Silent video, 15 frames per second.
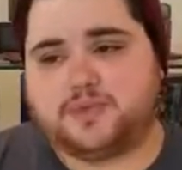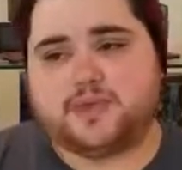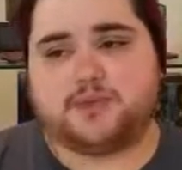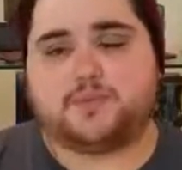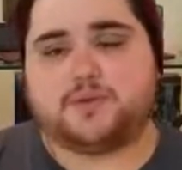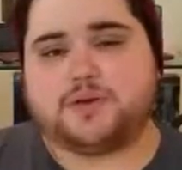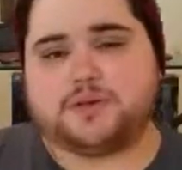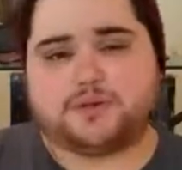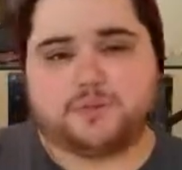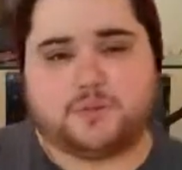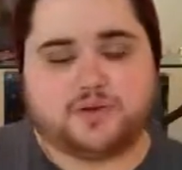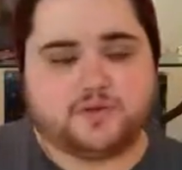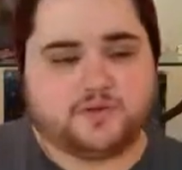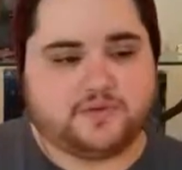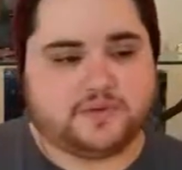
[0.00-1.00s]
He was
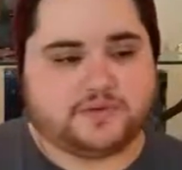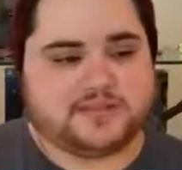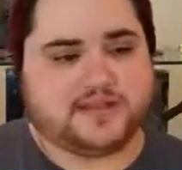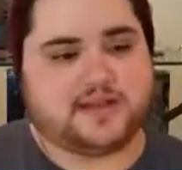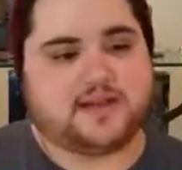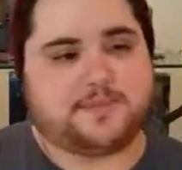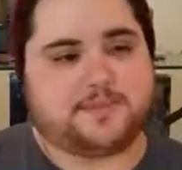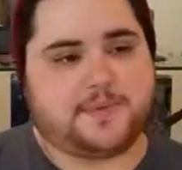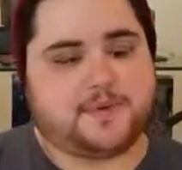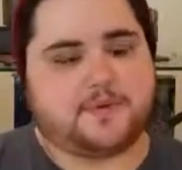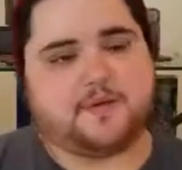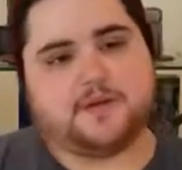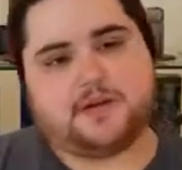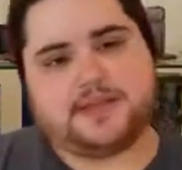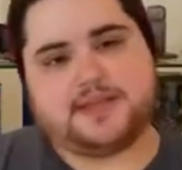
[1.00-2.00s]
one of the top
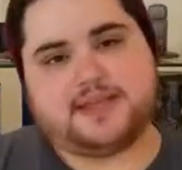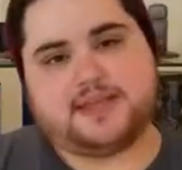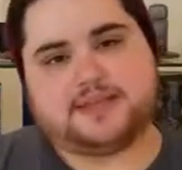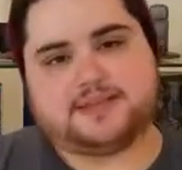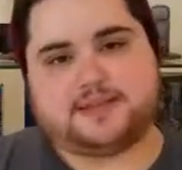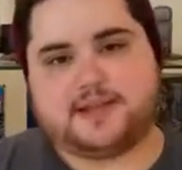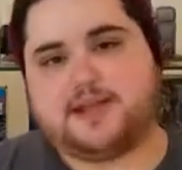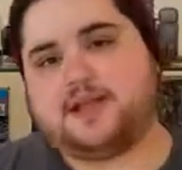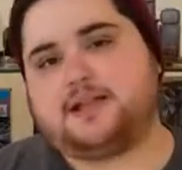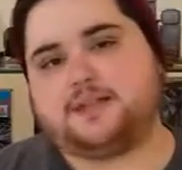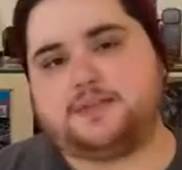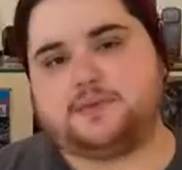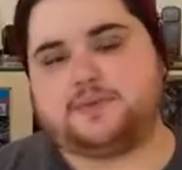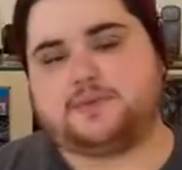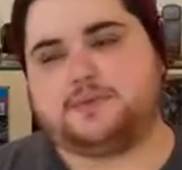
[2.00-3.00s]
horror kings in
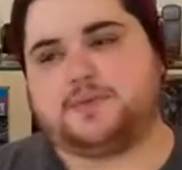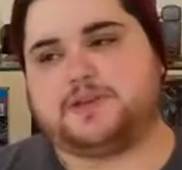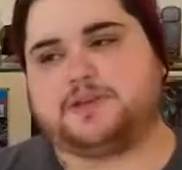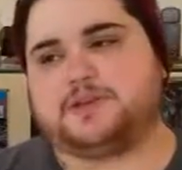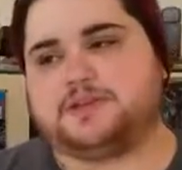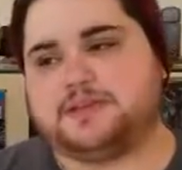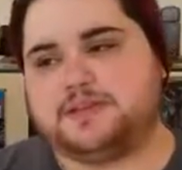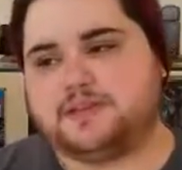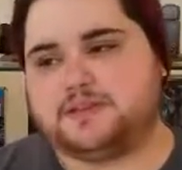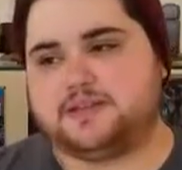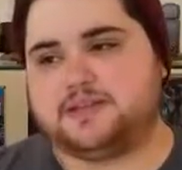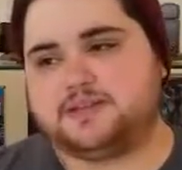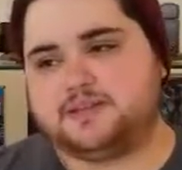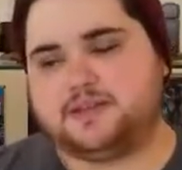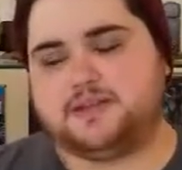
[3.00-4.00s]
Hollywood because he
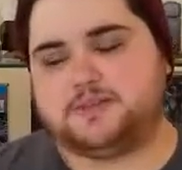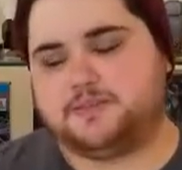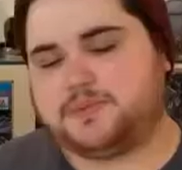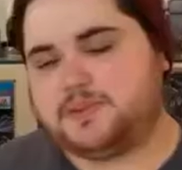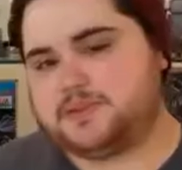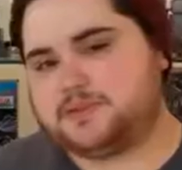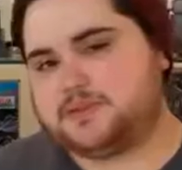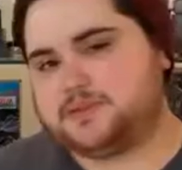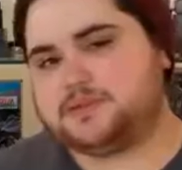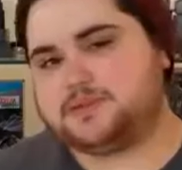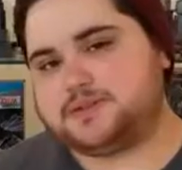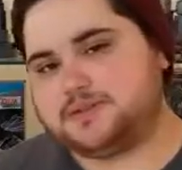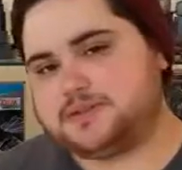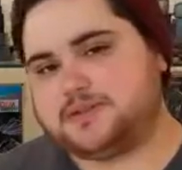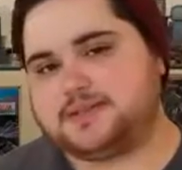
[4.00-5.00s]
did keep things
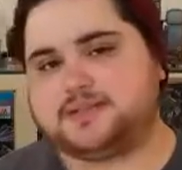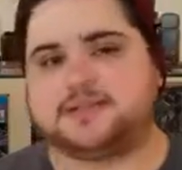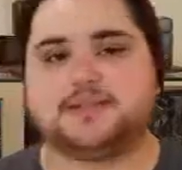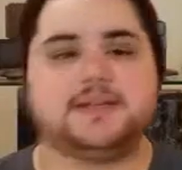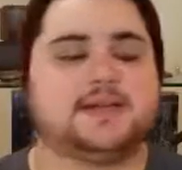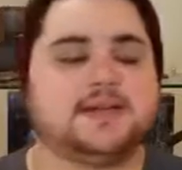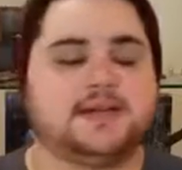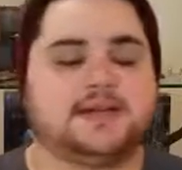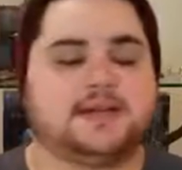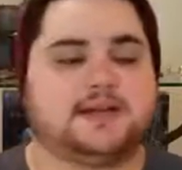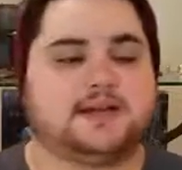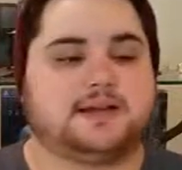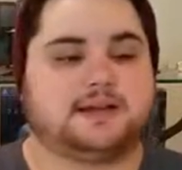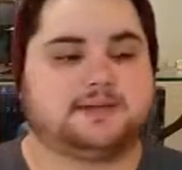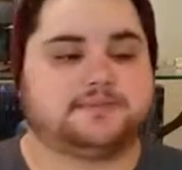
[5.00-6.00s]
interesting.
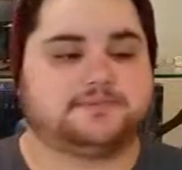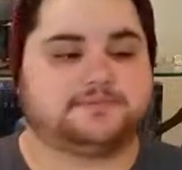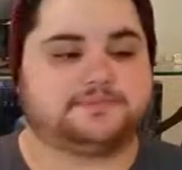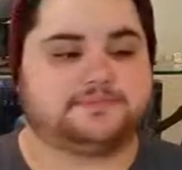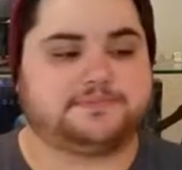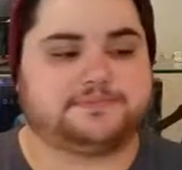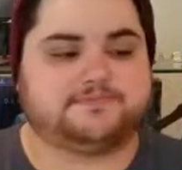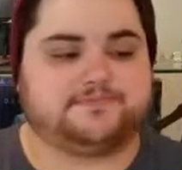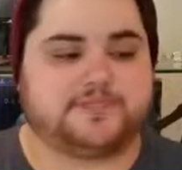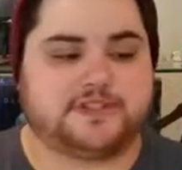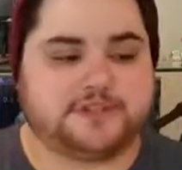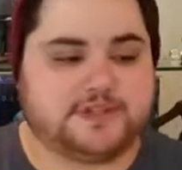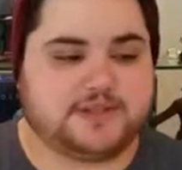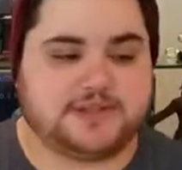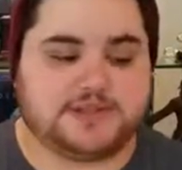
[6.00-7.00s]
There's
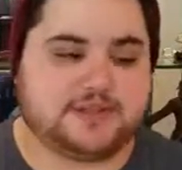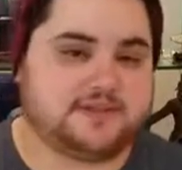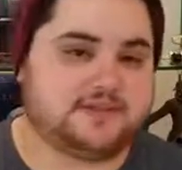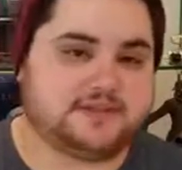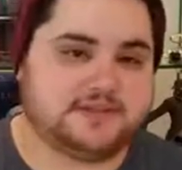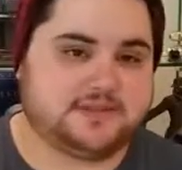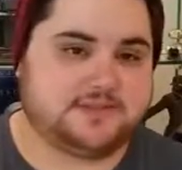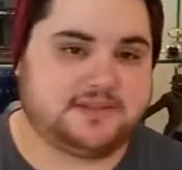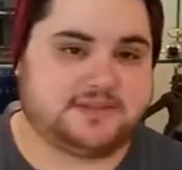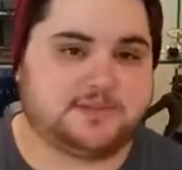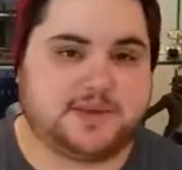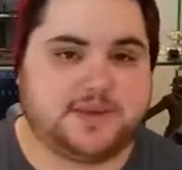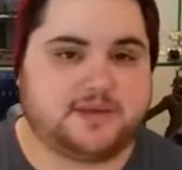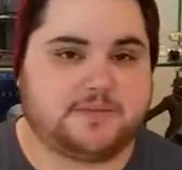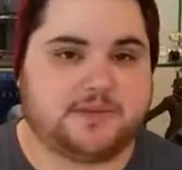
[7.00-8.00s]
really nothing you can say that's
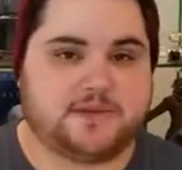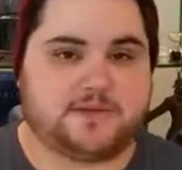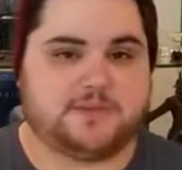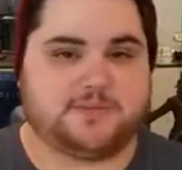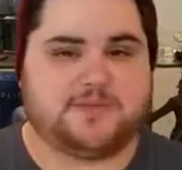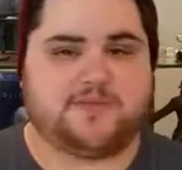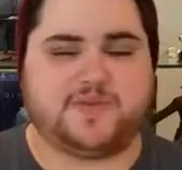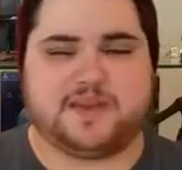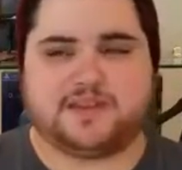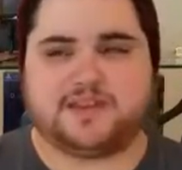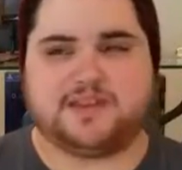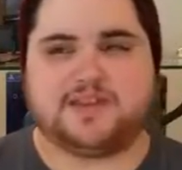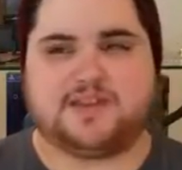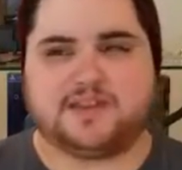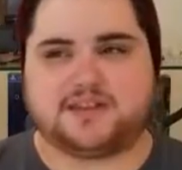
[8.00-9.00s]
bad about him. The fact
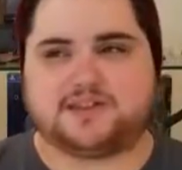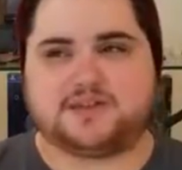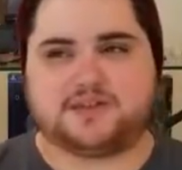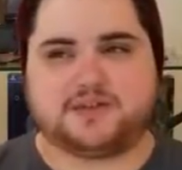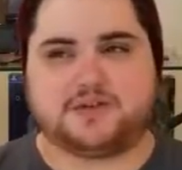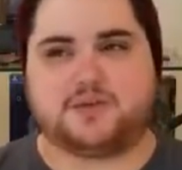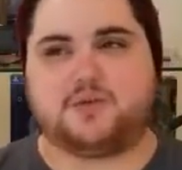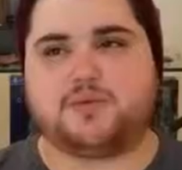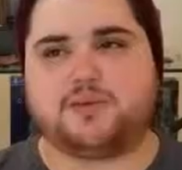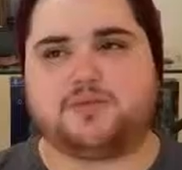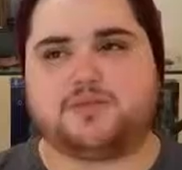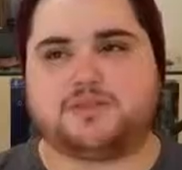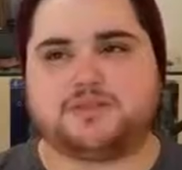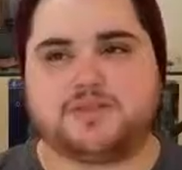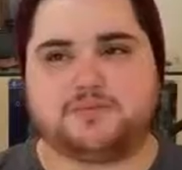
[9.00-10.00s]
that he actually took one of
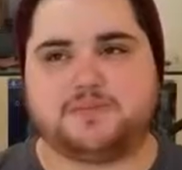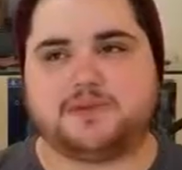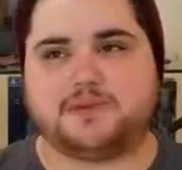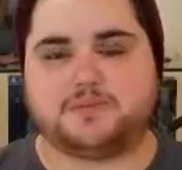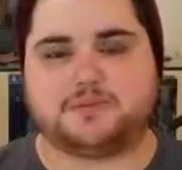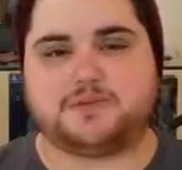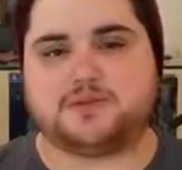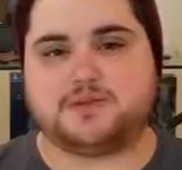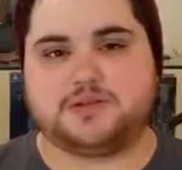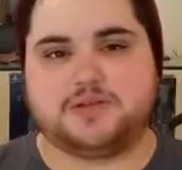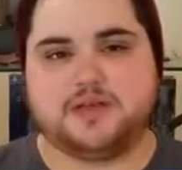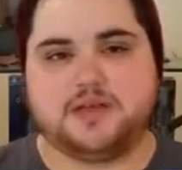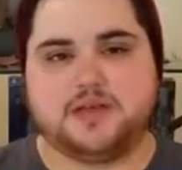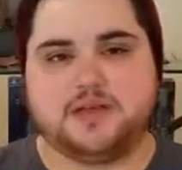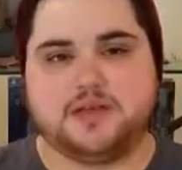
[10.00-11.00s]
his Nightmare on Elm Street